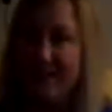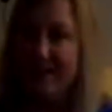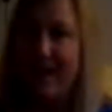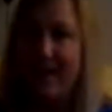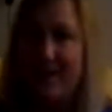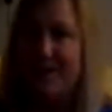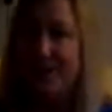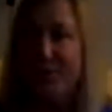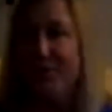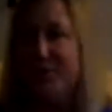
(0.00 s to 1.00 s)
A lot of the
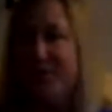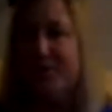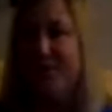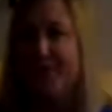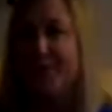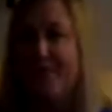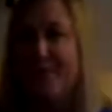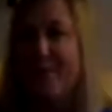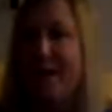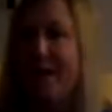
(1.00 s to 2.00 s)
soldiers
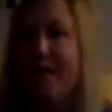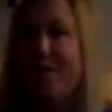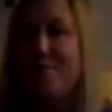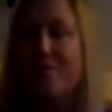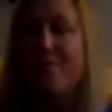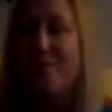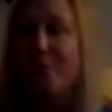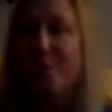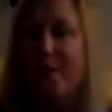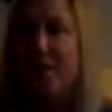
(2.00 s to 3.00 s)
come back home from the
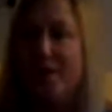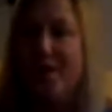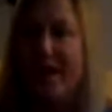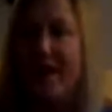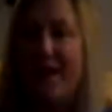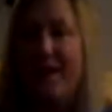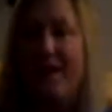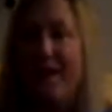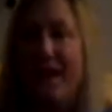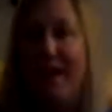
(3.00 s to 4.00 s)
war with that,
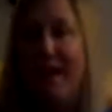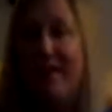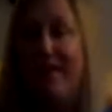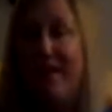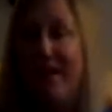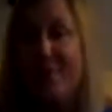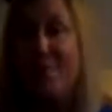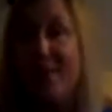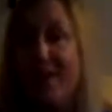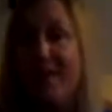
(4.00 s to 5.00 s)
and a lot of
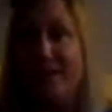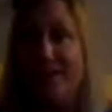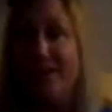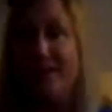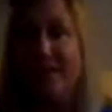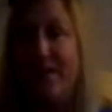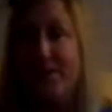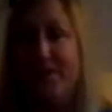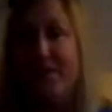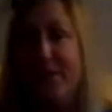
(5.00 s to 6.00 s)
brain injuries
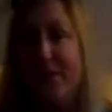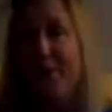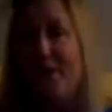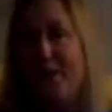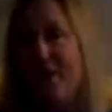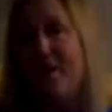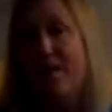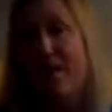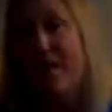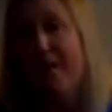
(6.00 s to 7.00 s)
also,
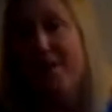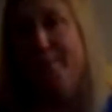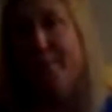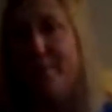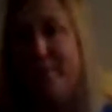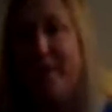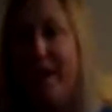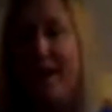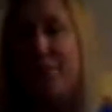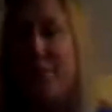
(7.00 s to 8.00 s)

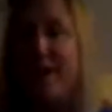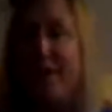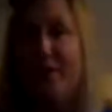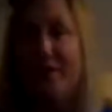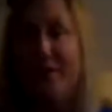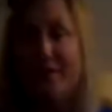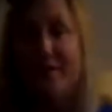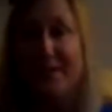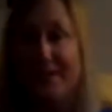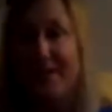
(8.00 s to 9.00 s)
and paranoid
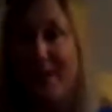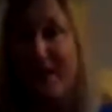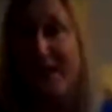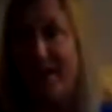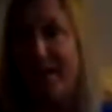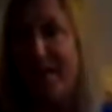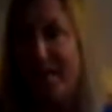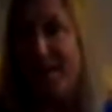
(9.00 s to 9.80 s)
schizophrenia.